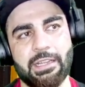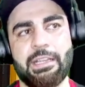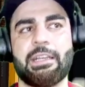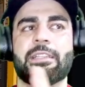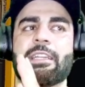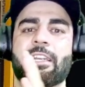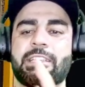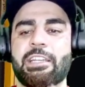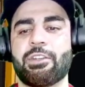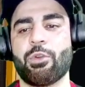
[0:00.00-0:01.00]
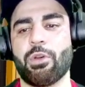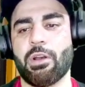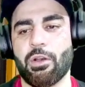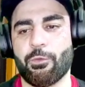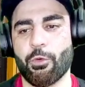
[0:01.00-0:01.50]
the data set into
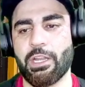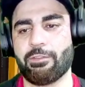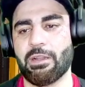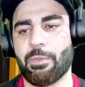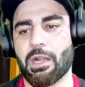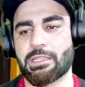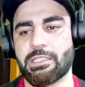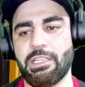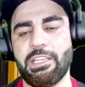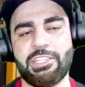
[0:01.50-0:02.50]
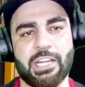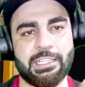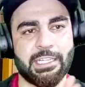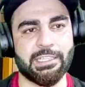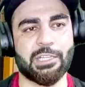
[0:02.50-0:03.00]
4 equal parts, each
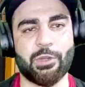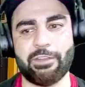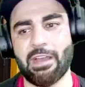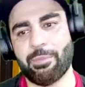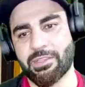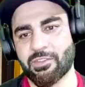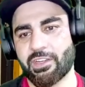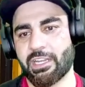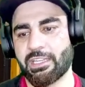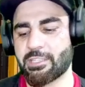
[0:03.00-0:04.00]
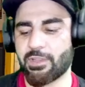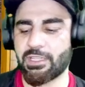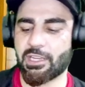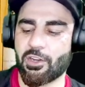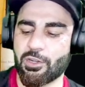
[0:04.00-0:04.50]
containing the 25% of data. That's why they
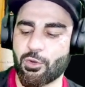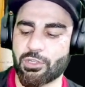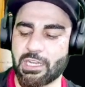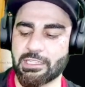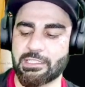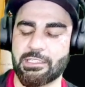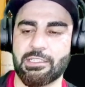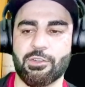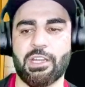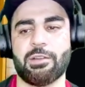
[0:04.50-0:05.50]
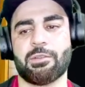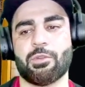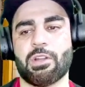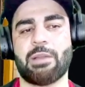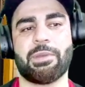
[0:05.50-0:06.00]
are called quartiles. Okay,
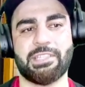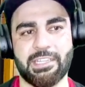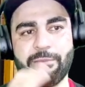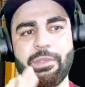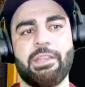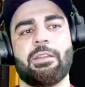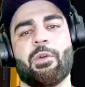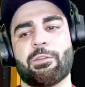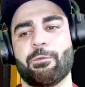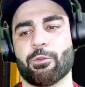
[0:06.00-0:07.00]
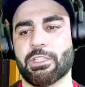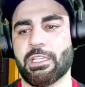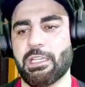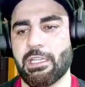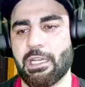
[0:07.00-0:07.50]
quartile basically mean 1/4.
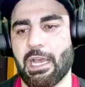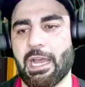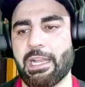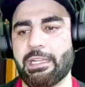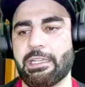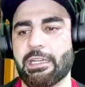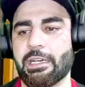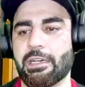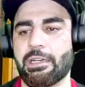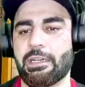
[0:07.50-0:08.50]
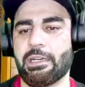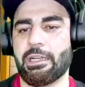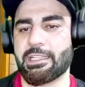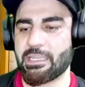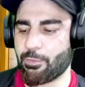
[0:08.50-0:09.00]
And
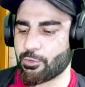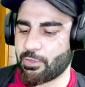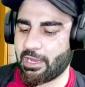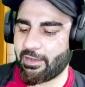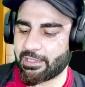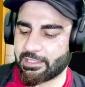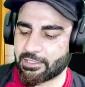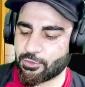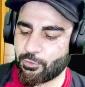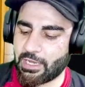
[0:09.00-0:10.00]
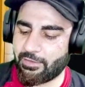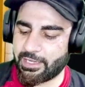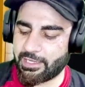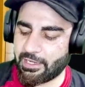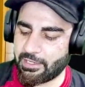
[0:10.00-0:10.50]
let's suppose we'll have like this. So we'll have a
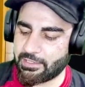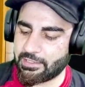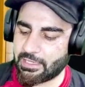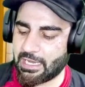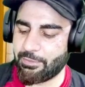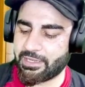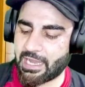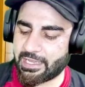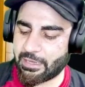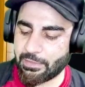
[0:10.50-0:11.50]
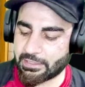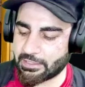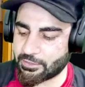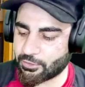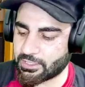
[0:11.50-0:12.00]
data. I'll make diagram like
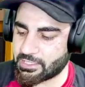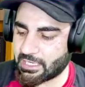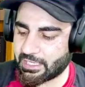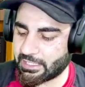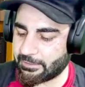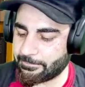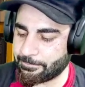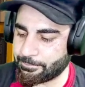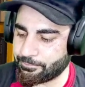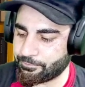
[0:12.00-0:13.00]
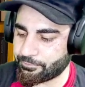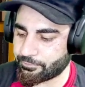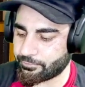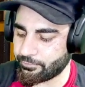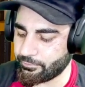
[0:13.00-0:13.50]
this. So this is our data.
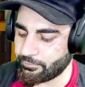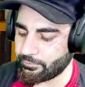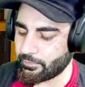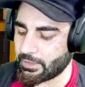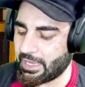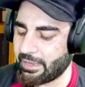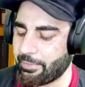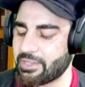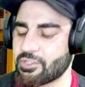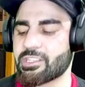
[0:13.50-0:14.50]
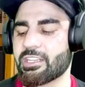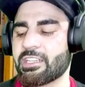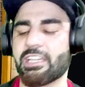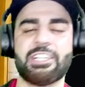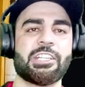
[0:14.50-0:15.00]
And based on certain
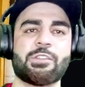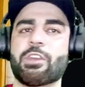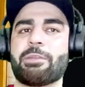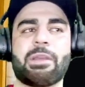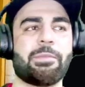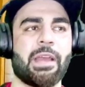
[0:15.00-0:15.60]
conditions, we can maybe